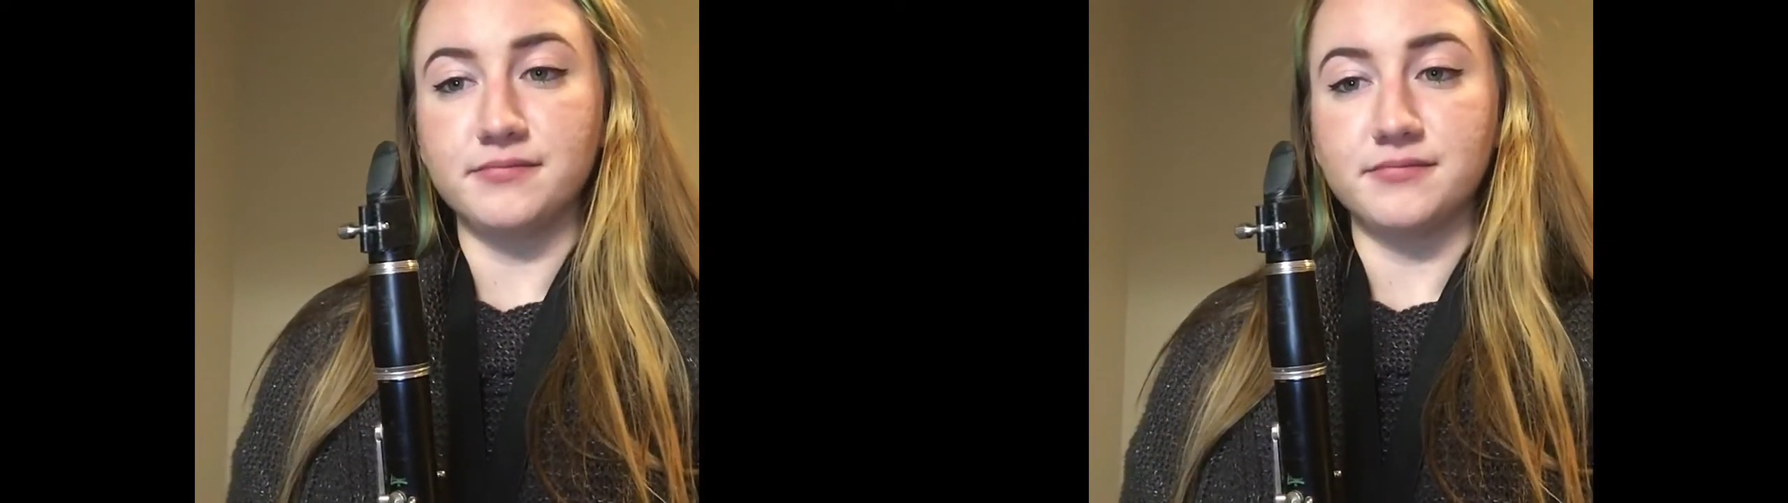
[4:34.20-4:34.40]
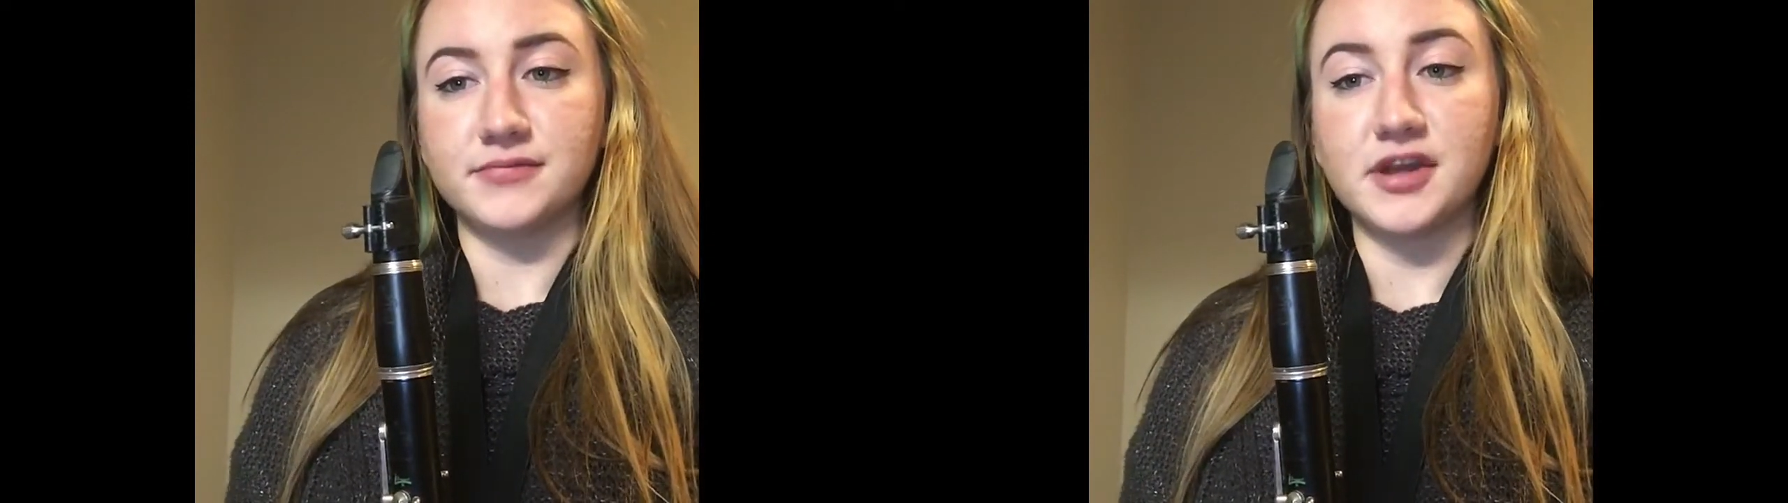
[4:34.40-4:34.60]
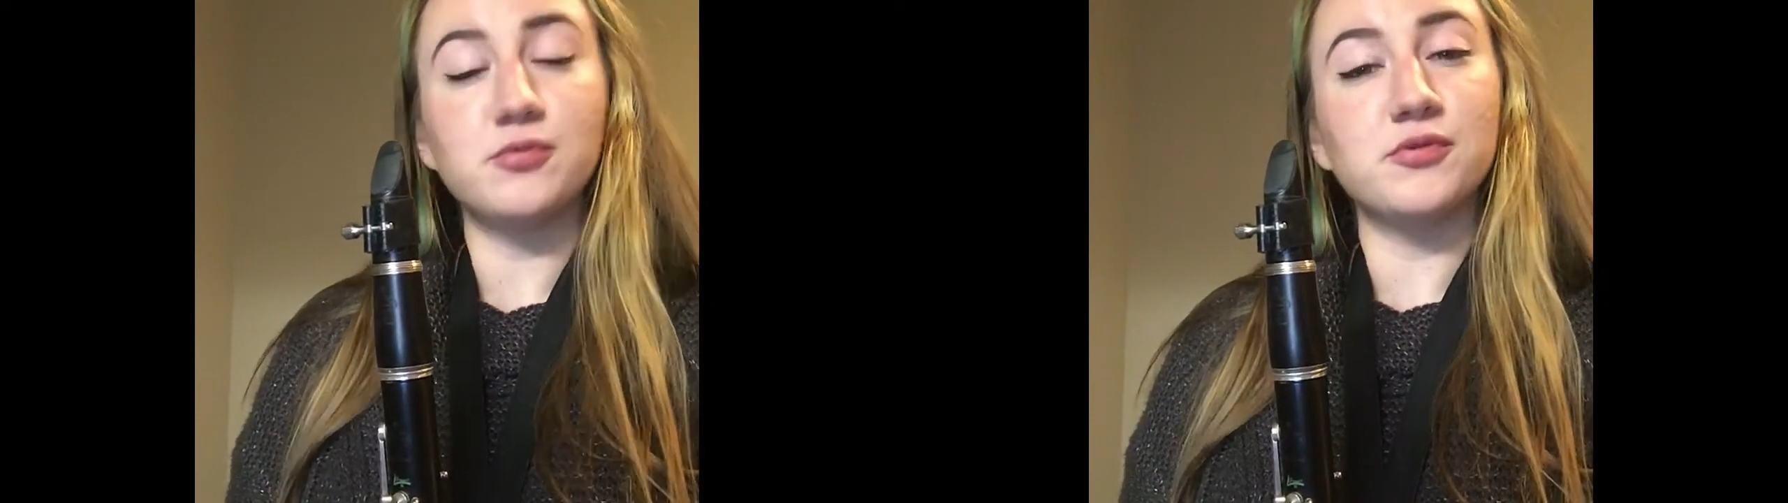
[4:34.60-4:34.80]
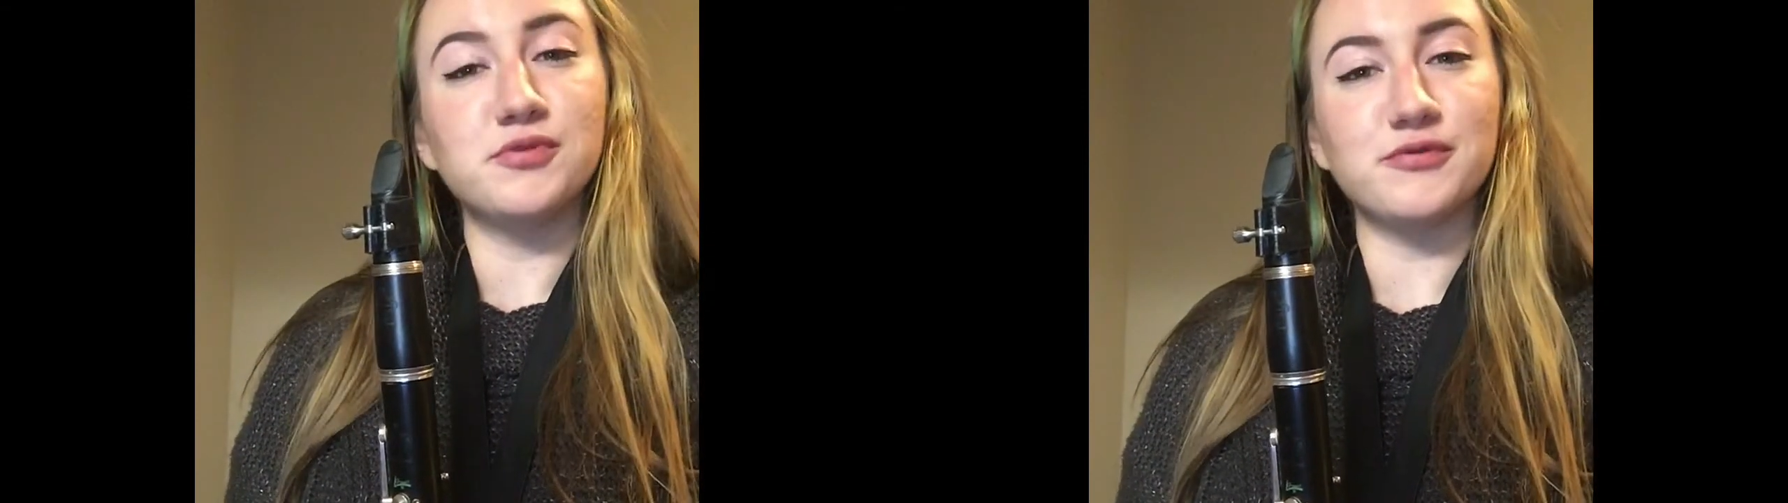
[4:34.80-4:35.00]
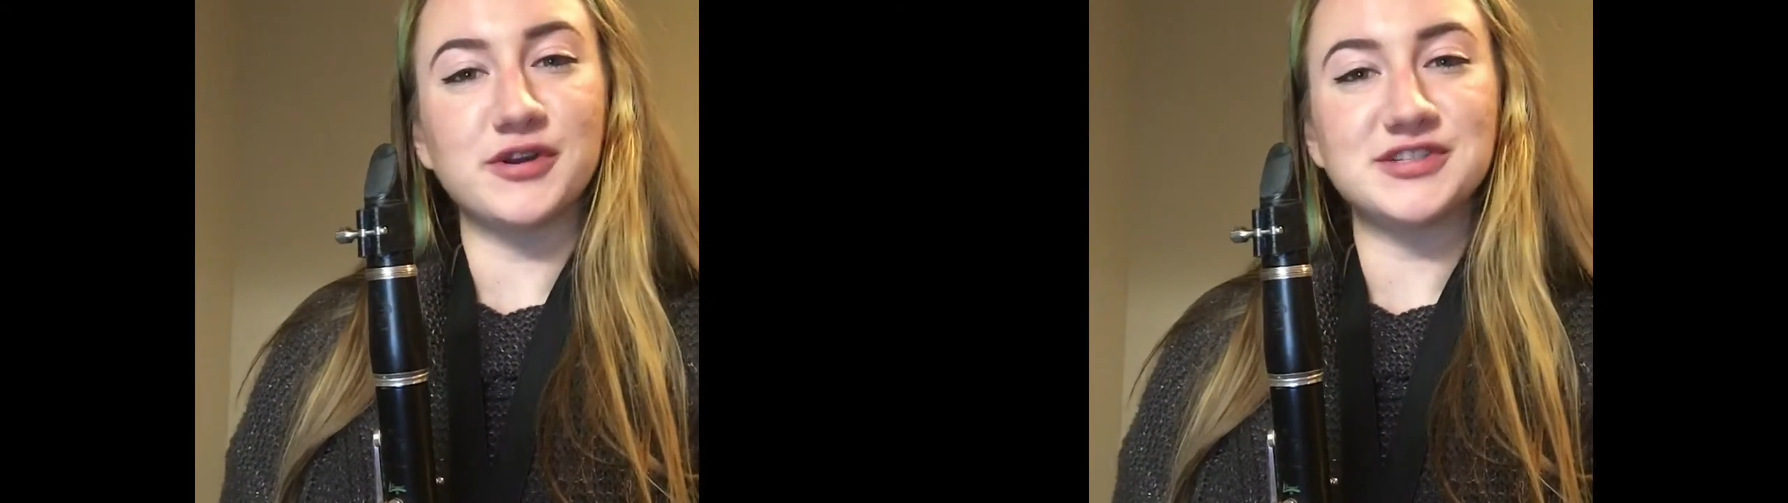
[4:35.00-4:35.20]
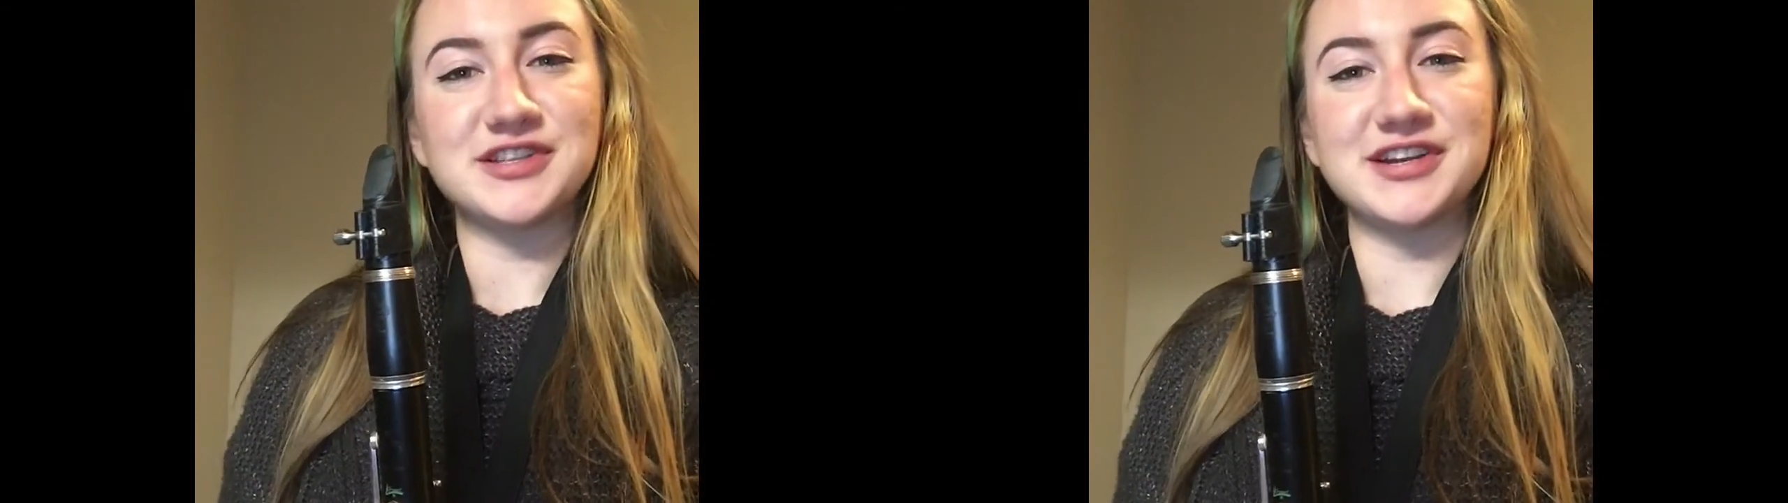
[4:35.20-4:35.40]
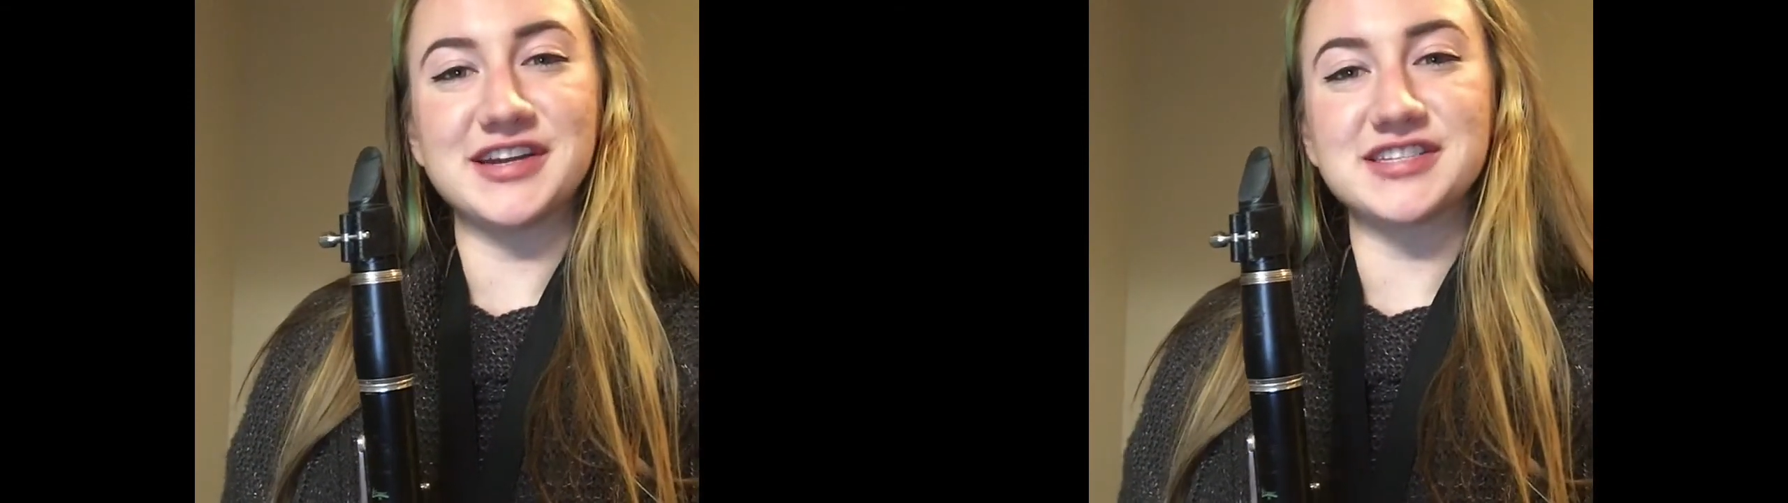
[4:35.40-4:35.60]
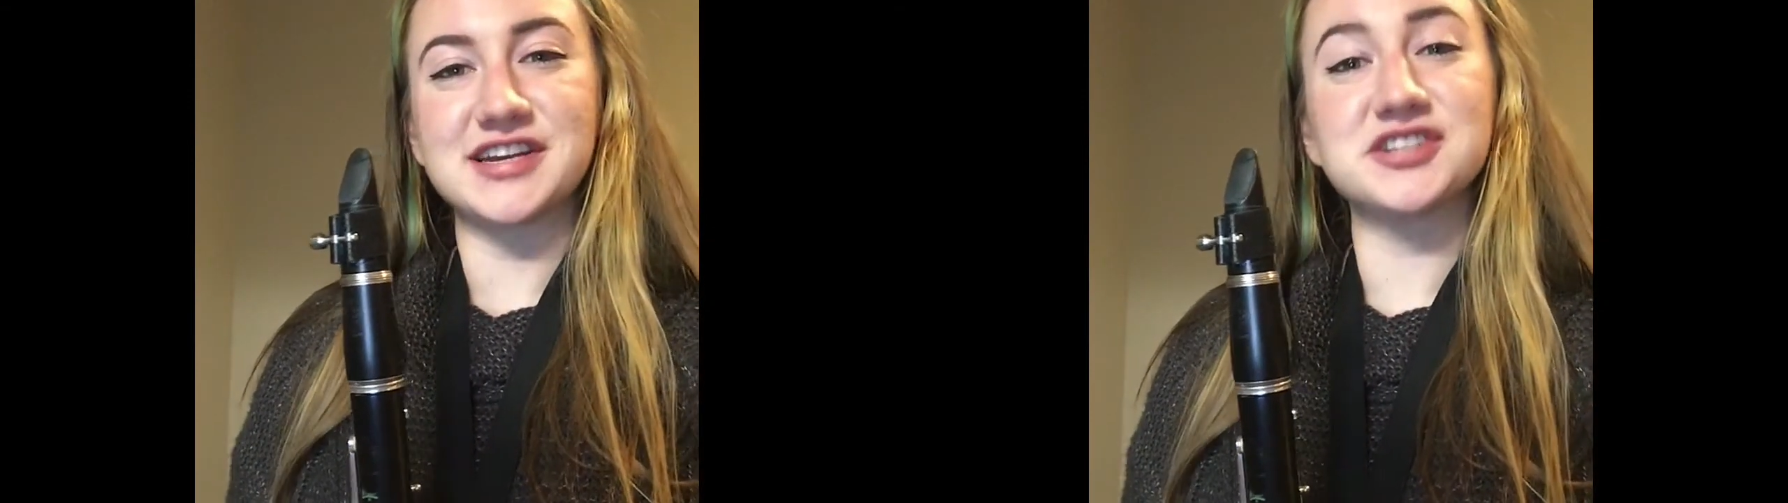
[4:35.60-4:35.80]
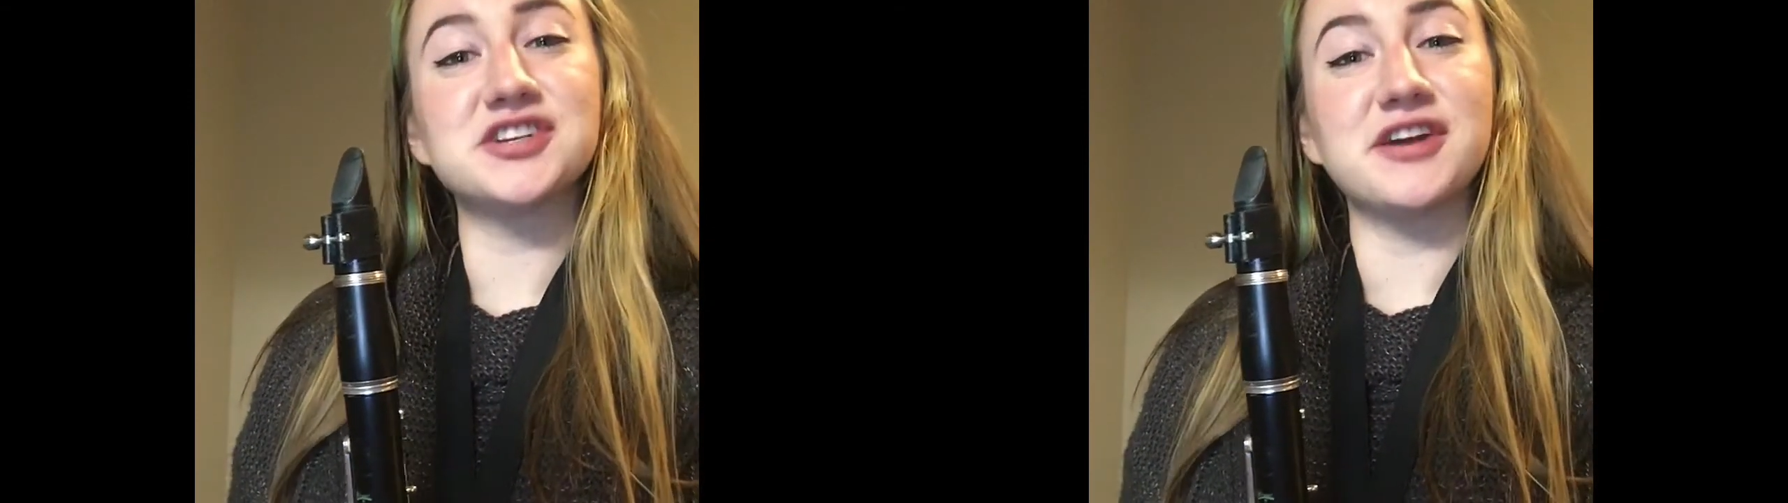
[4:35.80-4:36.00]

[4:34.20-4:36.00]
Then we'll move on to the next section